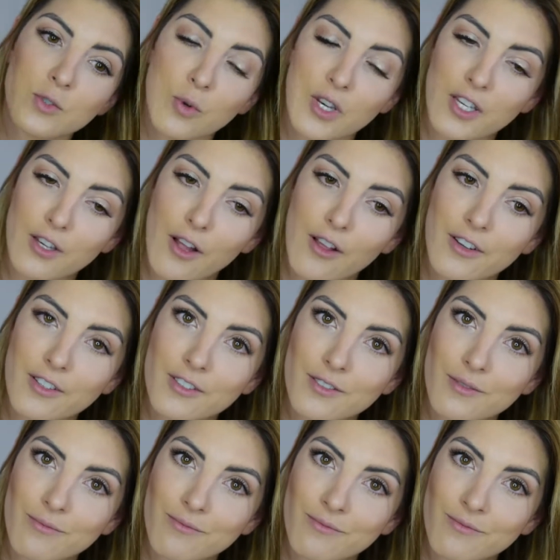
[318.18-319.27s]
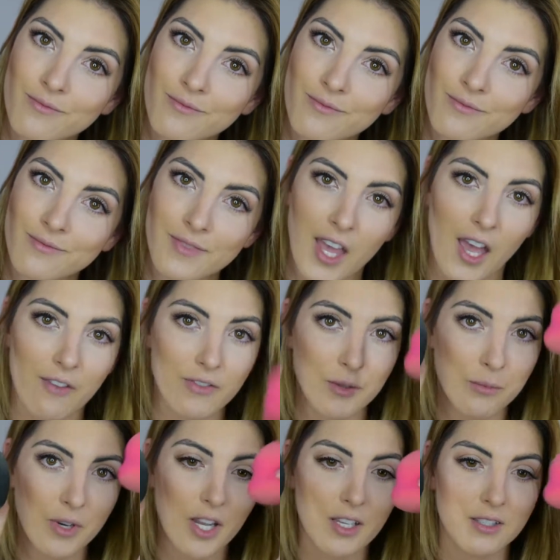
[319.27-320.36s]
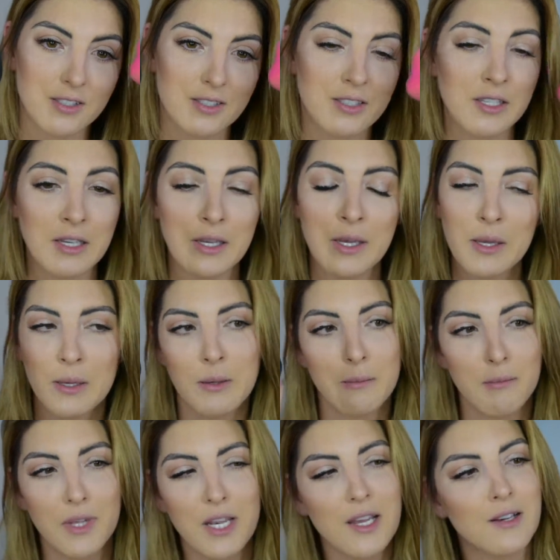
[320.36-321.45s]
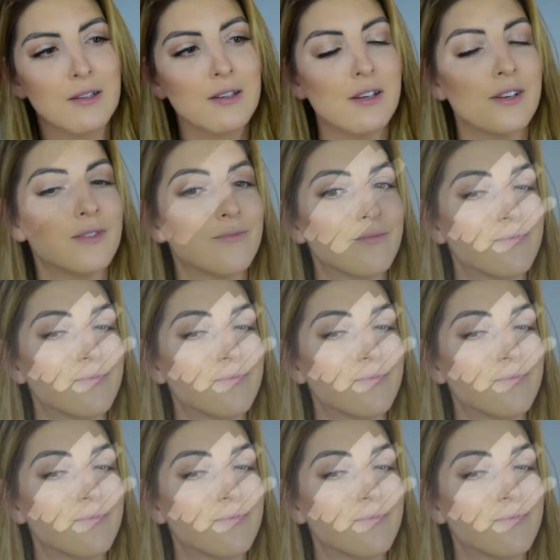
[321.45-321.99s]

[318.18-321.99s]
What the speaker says: $20, half the price, but I don't